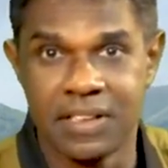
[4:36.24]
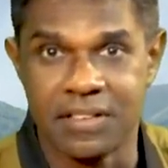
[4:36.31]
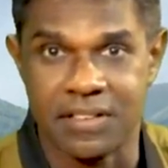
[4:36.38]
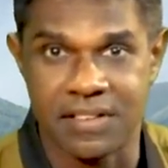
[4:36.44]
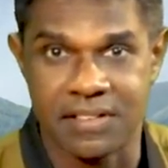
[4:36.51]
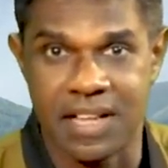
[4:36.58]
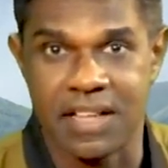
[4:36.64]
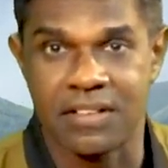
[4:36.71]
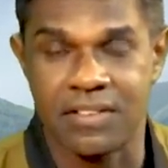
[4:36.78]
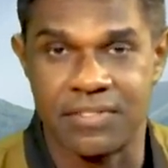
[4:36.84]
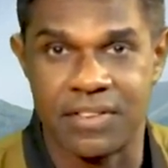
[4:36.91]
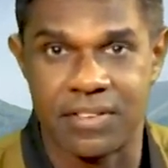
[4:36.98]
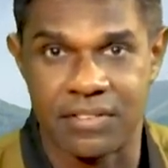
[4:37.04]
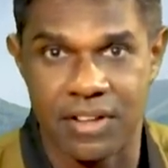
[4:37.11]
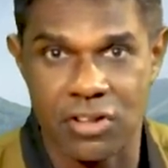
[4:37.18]
just like
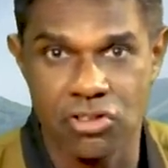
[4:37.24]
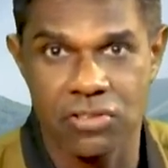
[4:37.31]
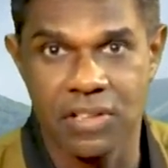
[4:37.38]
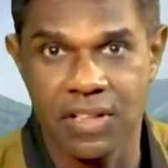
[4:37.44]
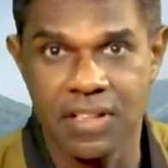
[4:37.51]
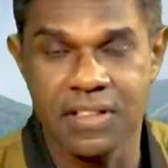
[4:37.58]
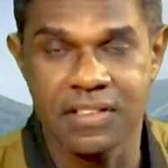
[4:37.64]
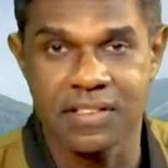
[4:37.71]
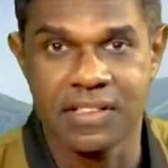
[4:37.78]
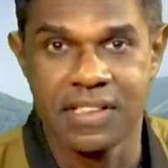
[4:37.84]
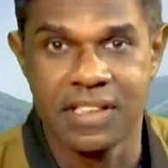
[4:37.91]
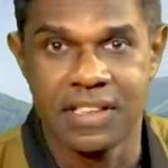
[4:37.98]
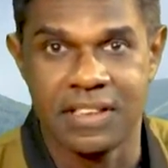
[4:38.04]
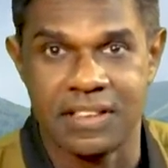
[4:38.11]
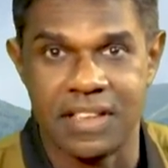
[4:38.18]
of a treasure hunt,
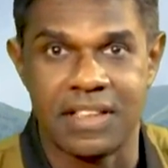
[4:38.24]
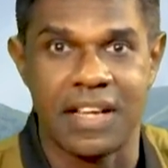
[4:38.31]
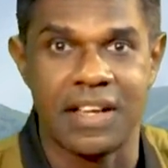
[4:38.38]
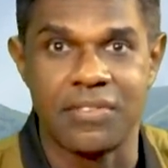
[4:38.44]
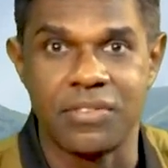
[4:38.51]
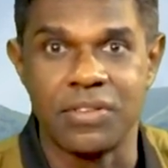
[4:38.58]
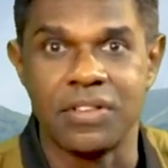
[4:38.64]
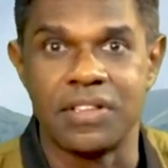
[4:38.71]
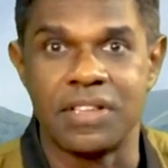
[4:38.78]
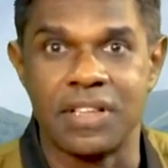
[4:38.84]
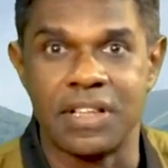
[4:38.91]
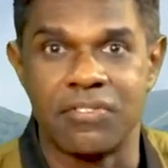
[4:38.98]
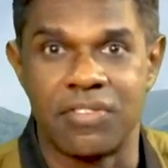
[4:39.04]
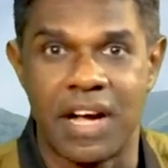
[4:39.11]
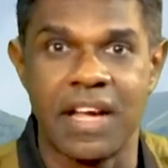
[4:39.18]
that I would
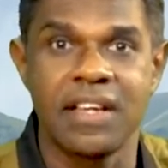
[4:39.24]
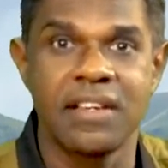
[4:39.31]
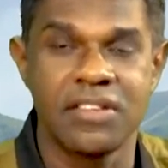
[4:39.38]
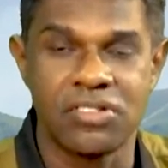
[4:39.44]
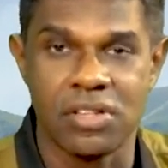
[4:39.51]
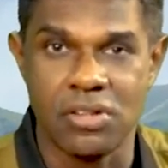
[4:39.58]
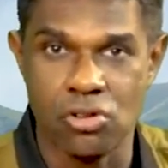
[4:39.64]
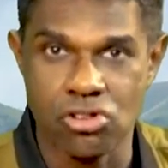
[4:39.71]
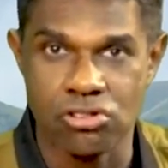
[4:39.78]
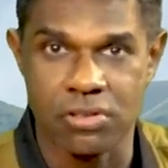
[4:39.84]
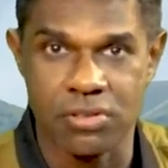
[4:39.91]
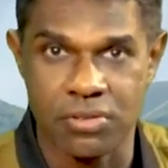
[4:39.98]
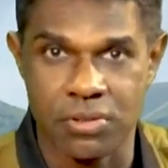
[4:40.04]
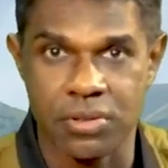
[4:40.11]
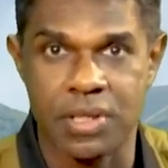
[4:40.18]
find a
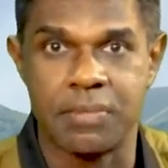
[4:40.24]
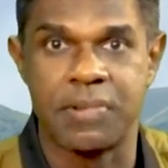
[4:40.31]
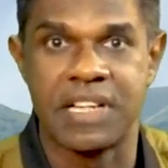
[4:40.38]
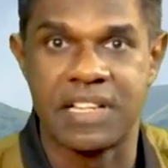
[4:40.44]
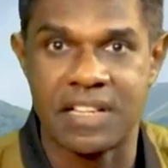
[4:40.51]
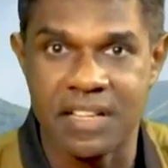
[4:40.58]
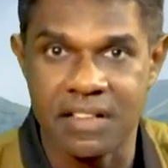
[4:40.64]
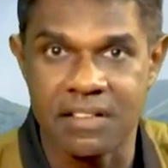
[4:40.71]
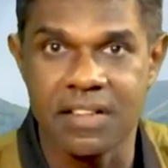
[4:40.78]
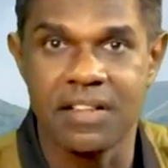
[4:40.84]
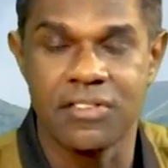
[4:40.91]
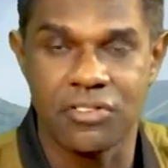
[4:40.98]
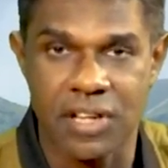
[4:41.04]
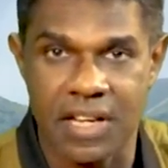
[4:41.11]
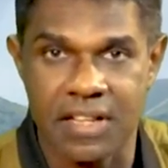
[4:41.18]
solution to the
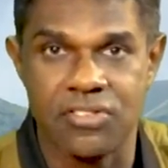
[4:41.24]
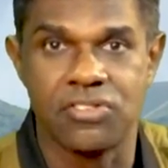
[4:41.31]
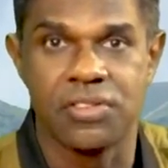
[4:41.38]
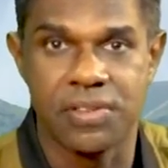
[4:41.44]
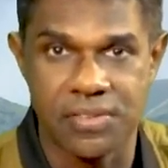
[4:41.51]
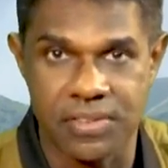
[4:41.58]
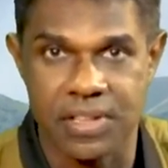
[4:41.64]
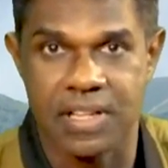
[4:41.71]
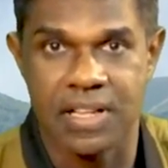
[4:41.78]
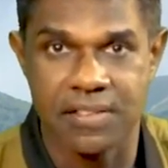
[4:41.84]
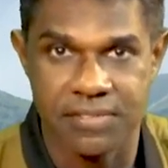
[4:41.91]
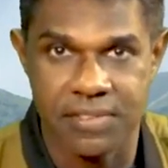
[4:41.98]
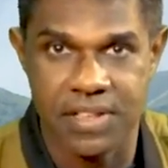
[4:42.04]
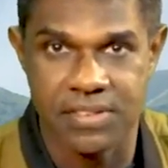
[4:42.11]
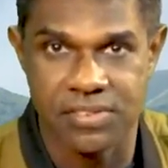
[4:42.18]
material challenges that I
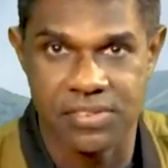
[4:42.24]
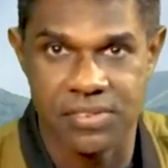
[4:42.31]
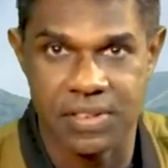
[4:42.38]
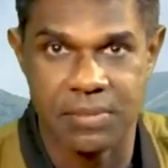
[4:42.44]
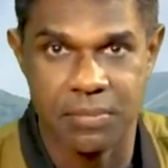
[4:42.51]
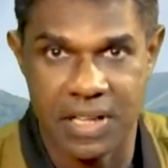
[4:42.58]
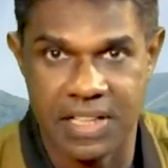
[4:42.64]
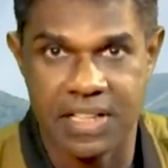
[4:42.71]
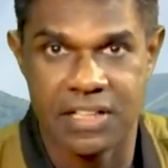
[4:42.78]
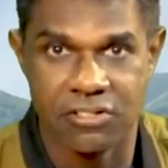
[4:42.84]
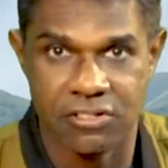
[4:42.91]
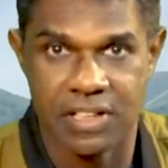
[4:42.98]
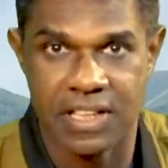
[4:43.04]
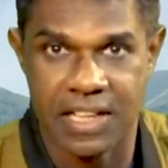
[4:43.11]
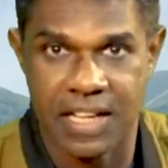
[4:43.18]
face in my
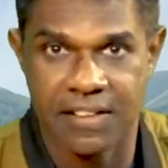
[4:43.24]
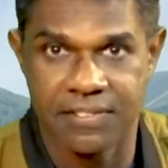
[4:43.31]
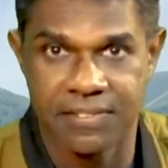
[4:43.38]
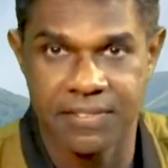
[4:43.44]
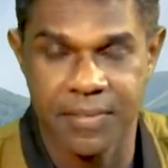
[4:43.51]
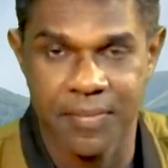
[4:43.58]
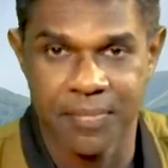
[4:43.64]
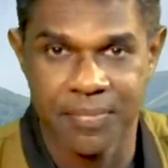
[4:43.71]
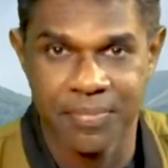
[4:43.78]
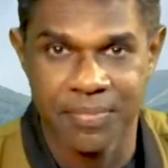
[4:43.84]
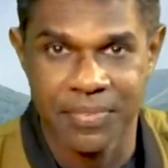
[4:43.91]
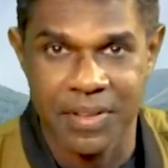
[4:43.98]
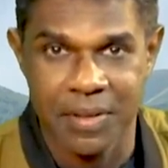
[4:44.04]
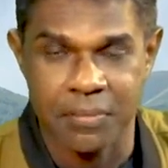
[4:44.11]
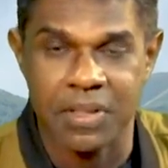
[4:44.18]
day-to-day life?
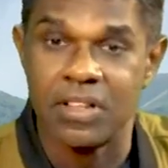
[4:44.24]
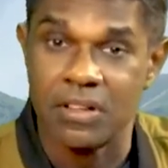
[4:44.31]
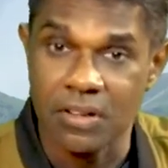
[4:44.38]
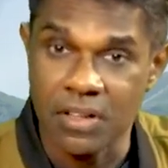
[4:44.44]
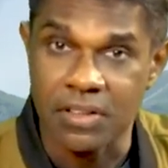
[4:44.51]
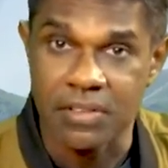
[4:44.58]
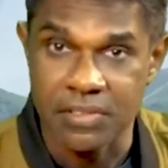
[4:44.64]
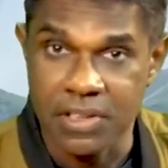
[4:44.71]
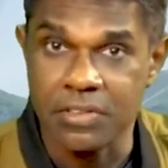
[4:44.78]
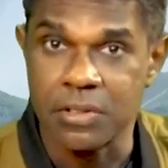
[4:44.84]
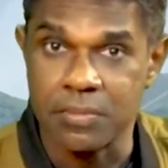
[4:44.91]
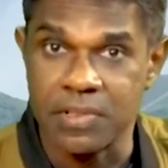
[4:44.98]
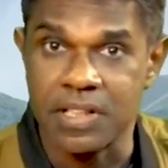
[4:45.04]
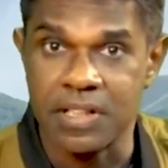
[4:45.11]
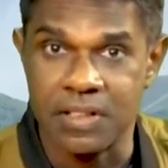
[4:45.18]
But the Lord revealed
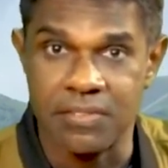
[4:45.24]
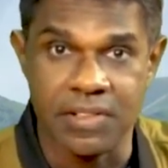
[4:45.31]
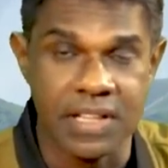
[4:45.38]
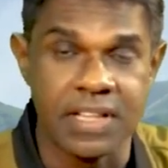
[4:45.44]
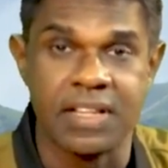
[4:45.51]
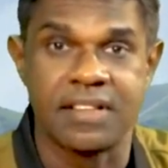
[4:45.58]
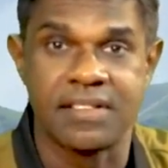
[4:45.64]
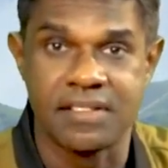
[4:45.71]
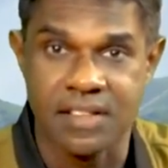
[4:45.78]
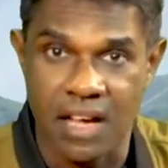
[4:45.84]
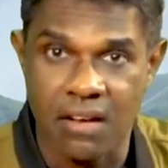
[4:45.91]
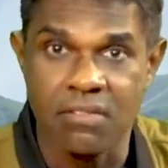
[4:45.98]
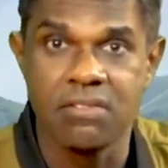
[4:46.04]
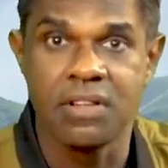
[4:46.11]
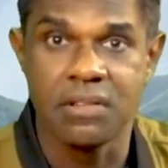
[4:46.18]
to me in a very
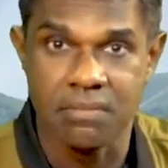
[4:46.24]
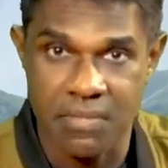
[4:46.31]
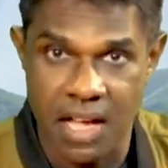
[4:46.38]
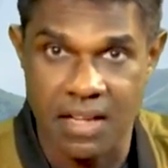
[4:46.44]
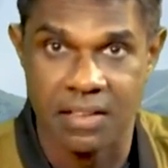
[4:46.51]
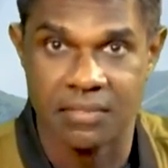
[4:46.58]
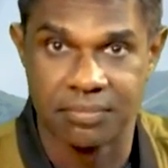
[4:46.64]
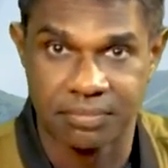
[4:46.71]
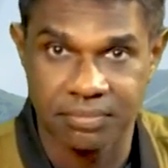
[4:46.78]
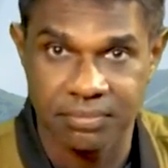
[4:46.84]
astounding manner